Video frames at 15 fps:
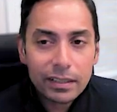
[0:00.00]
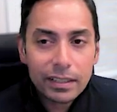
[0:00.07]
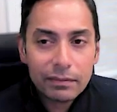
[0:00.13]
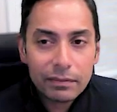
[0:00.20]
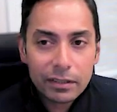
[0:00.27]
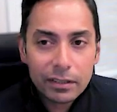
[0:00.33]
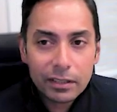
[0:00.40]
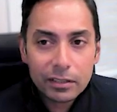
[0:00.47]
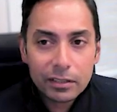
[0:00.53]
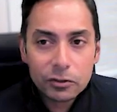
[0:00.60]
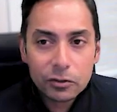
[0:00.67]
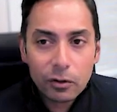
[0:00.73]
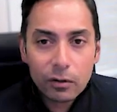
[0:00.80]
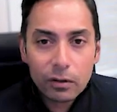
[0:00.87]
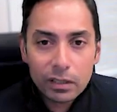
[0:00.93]
even
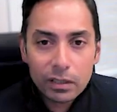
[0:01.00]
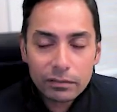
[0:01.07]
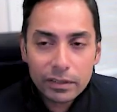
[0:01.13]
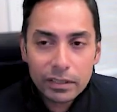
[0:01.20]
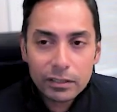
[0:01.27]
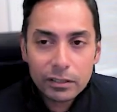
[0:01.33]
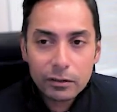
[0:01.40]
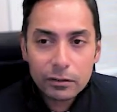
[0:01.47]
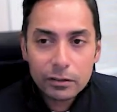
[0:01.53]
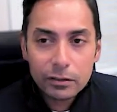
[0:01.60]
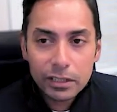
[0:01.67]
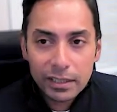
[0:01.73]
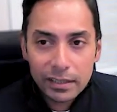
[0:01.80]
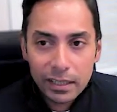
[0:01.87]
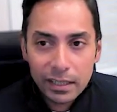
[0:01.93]
controlling for the
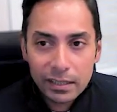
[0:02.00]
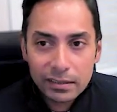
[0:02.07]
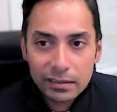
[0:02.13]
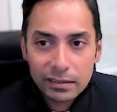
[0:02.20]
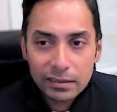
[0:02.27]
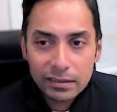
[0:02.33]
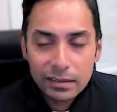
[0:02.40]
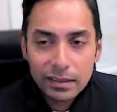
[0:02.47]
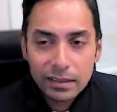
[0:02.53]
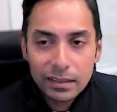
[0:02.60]
Doge headlines.